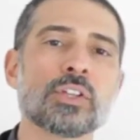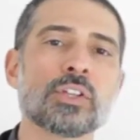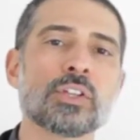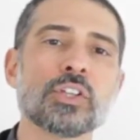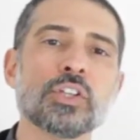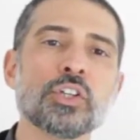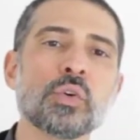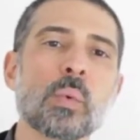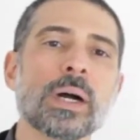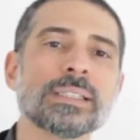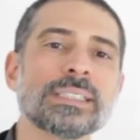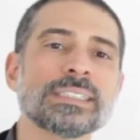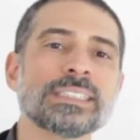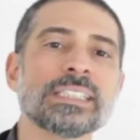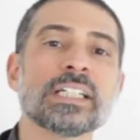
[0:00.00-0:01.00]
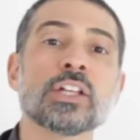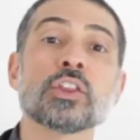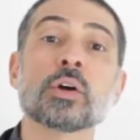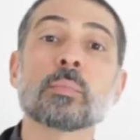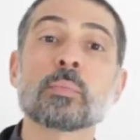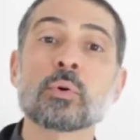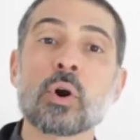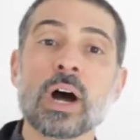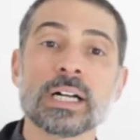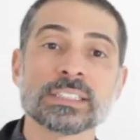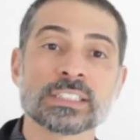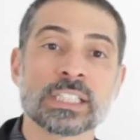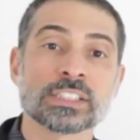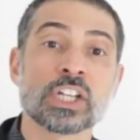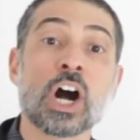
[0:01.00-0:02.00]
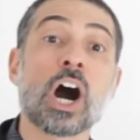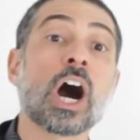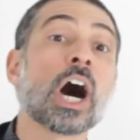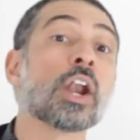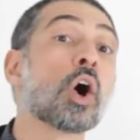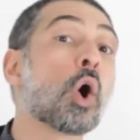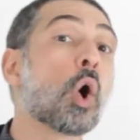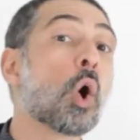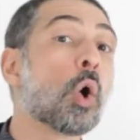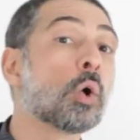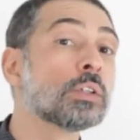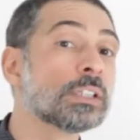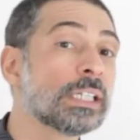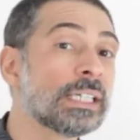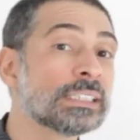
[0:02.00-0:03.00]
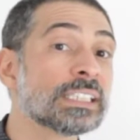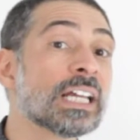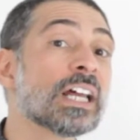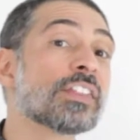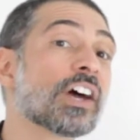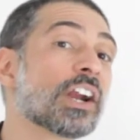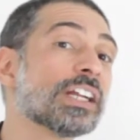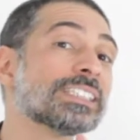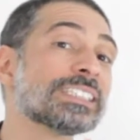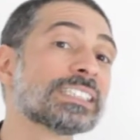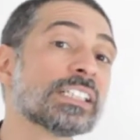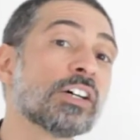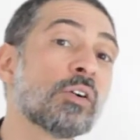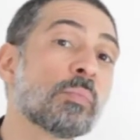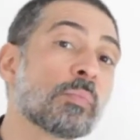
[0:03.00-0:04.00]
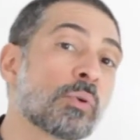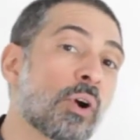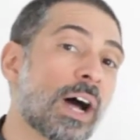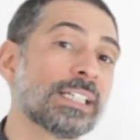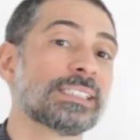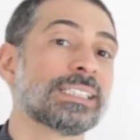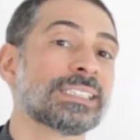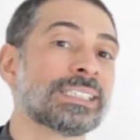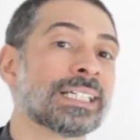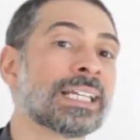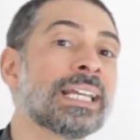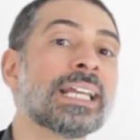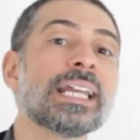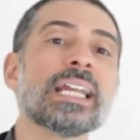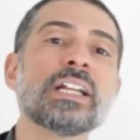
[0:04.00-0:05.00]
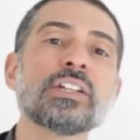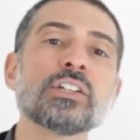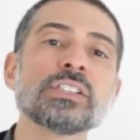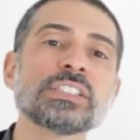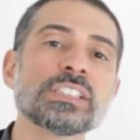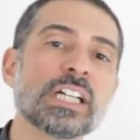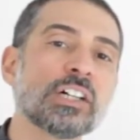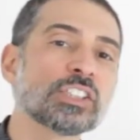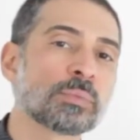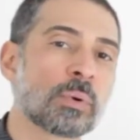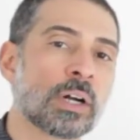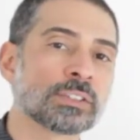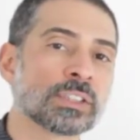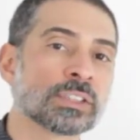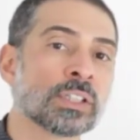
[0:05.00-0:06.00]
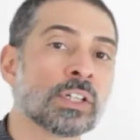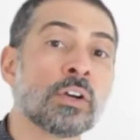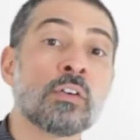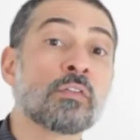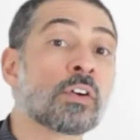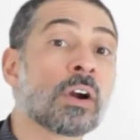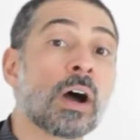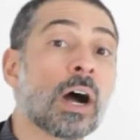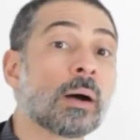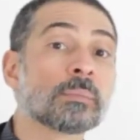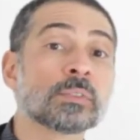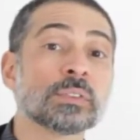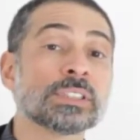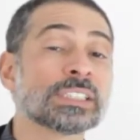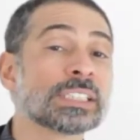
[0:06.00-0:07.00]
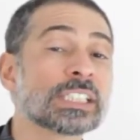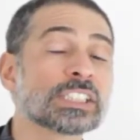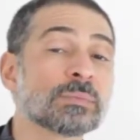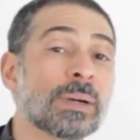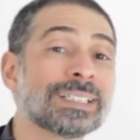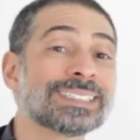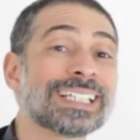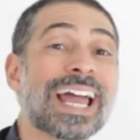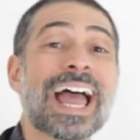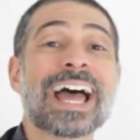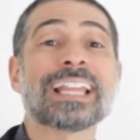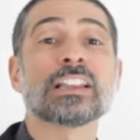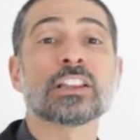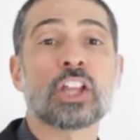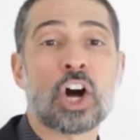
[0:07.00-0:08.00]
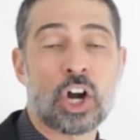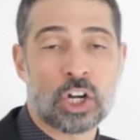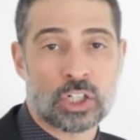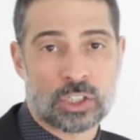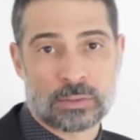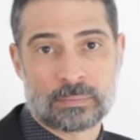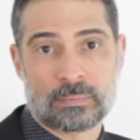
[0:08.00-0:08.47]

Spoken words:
You want to see the process on old leads that are still processing in your sales process for up to 6 months and longer.